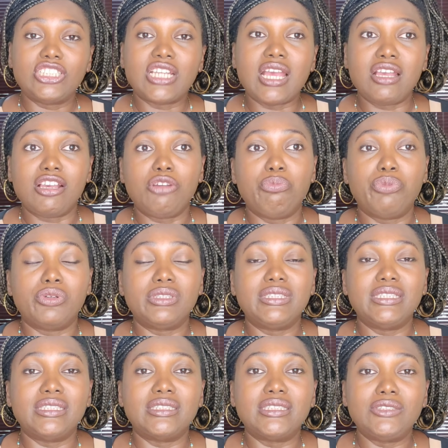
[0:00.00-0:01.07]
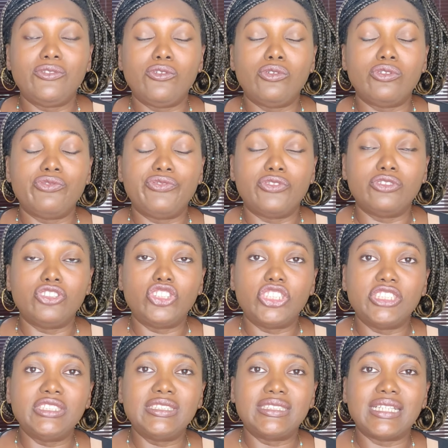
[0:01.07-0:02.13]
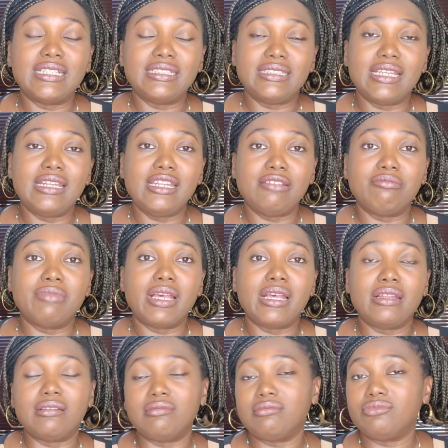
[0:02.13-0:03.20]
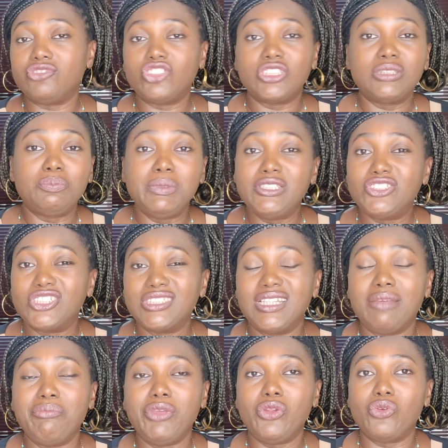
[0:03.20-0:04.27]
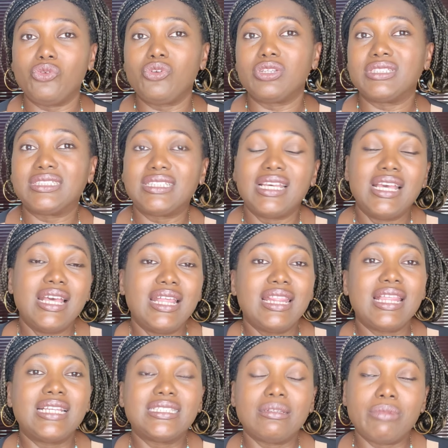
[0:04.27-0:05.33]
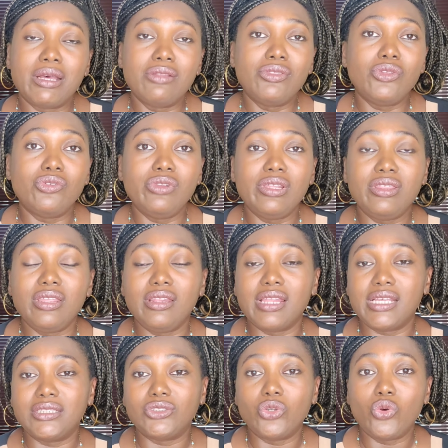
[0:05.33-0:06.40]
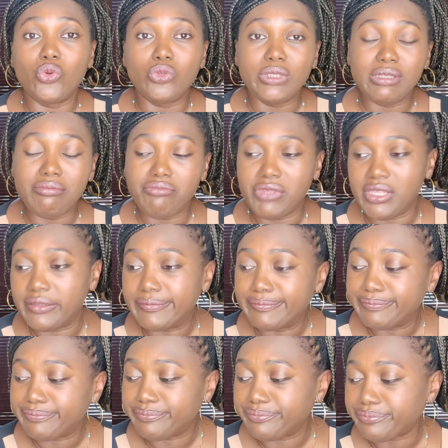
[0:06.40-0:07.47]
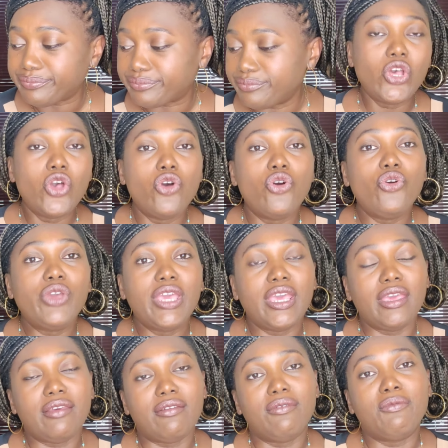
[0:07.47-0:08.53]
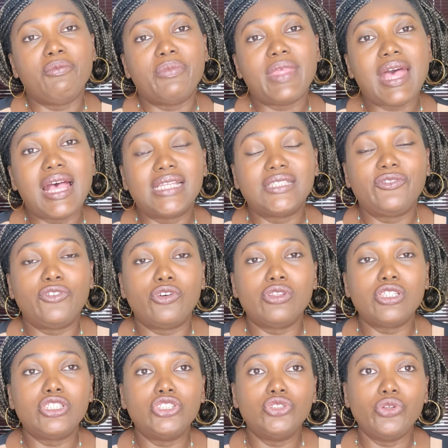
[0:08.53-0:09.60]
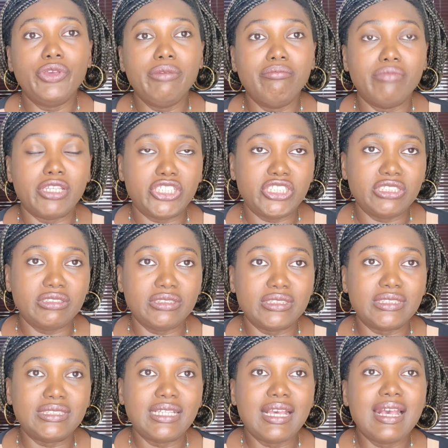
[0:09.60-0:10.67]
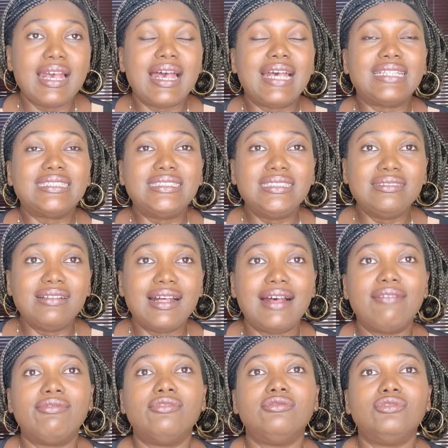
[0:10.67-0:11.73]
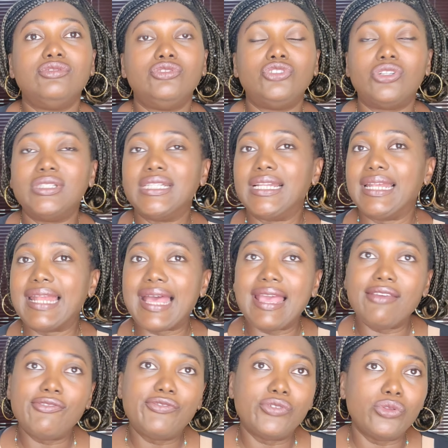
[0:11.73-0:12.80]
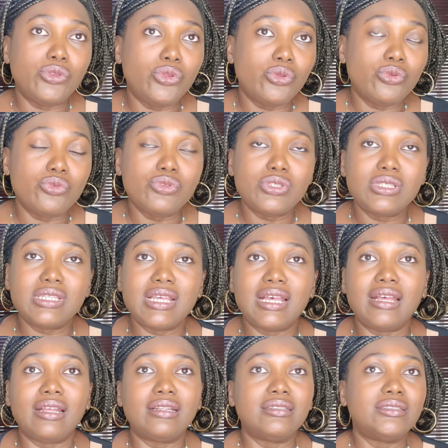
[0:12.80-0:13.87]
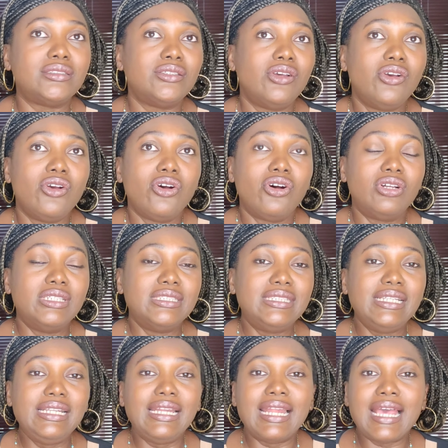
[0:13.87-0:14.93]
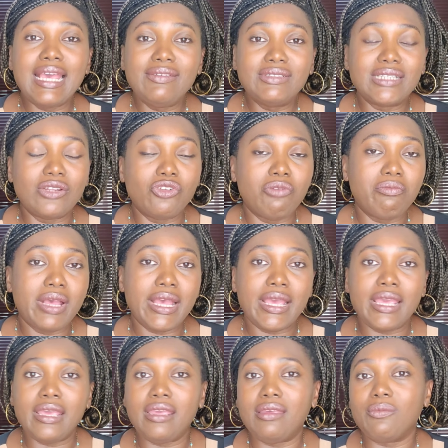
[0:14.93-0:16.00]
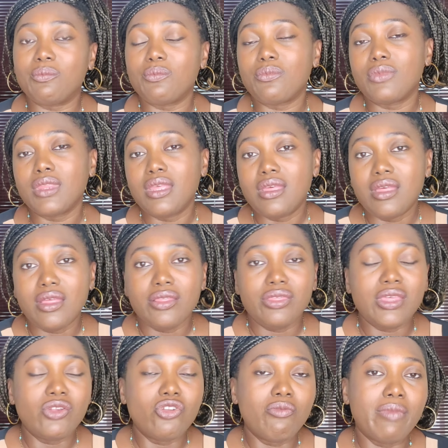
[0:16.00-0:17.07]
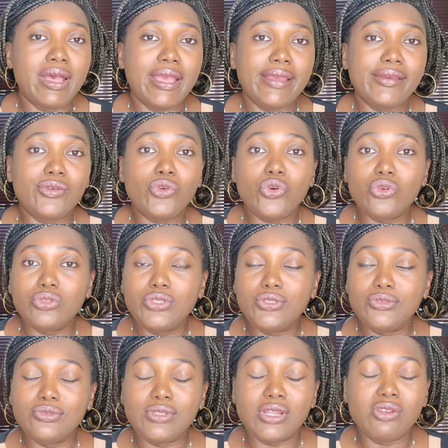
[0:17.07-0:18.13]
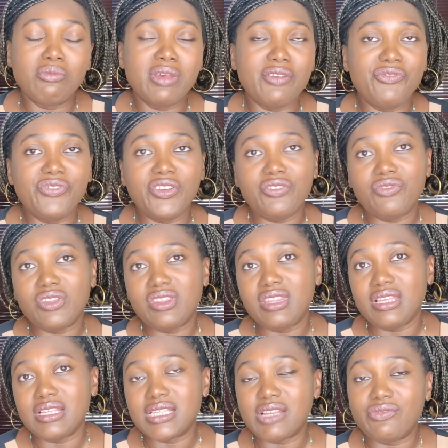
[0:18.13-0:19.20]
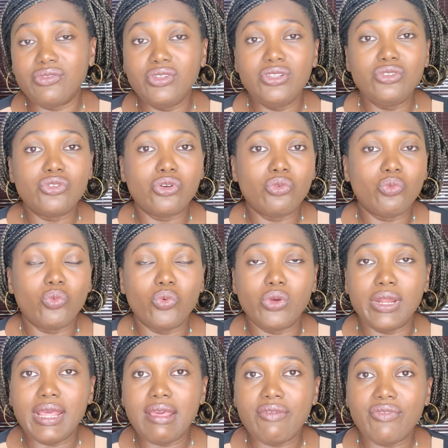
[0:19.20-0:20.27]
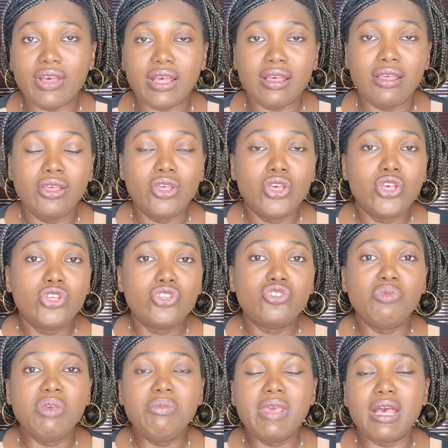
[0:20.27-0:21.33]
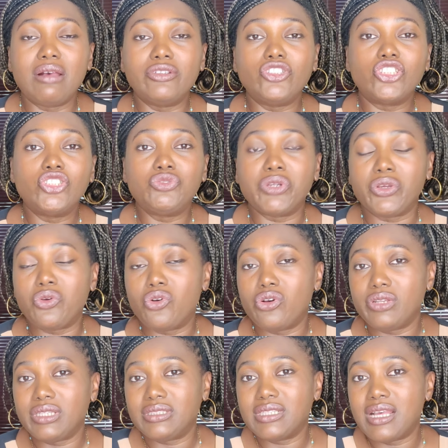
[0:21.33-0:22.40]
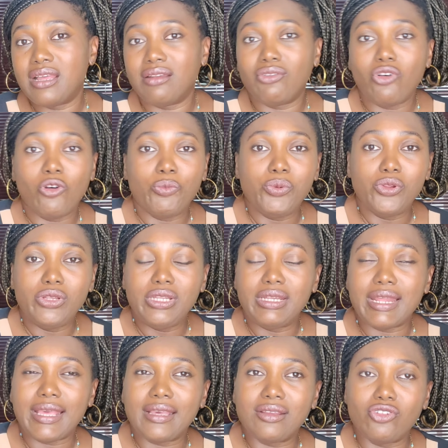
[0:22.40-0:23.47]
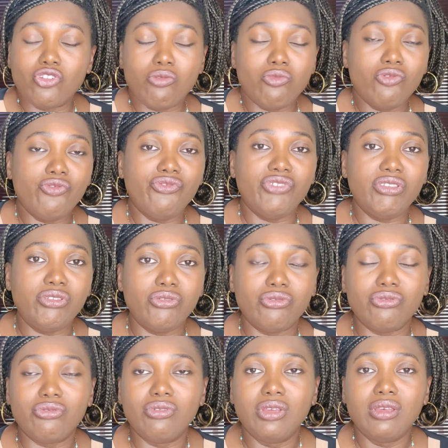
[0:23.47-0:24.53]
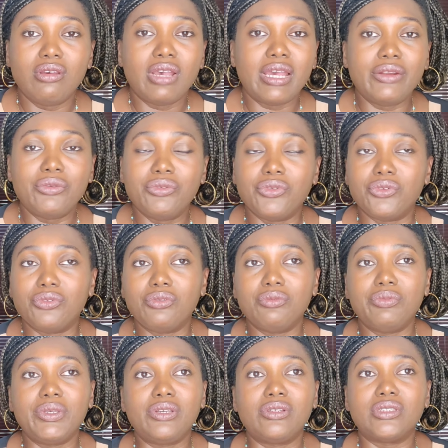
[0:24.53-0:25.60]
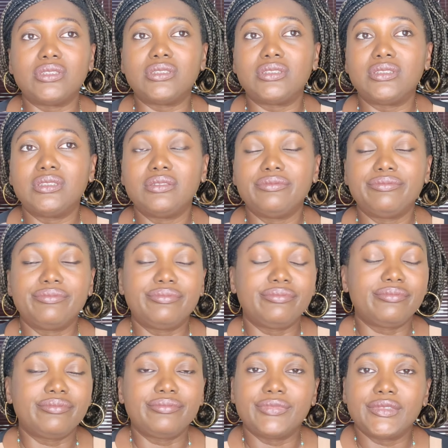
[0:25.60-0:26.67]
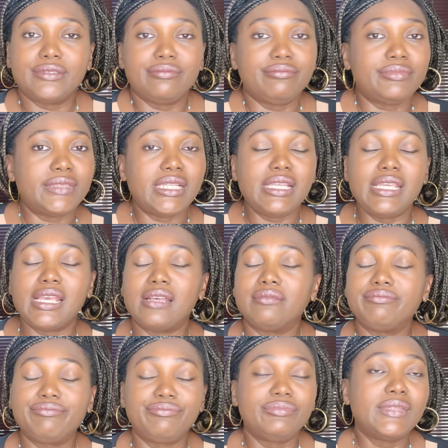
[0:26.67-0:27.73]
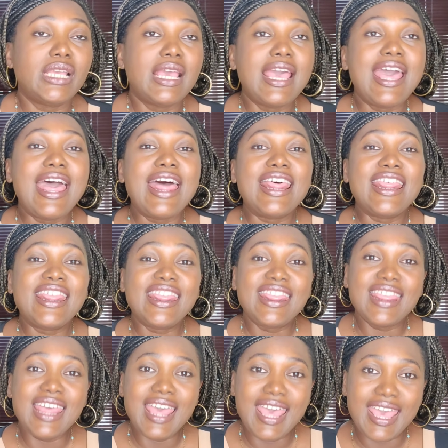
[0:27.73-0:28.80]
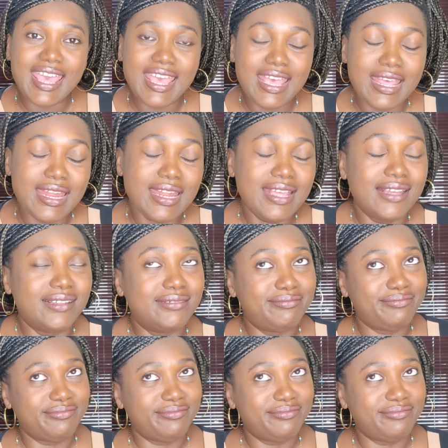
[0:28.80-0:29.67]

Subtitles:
shank buttons for jeans and denim, and please just let me know, because that's about the only thing that is holding me. Okay, as for the sewing machines, I still haven't done a live for those, and honestly, lives are not my go-to. They're not my favorite things. I've only done one ever, so maybe I'll just record it and upload it like a normal video. I don't know, because yeah. Then,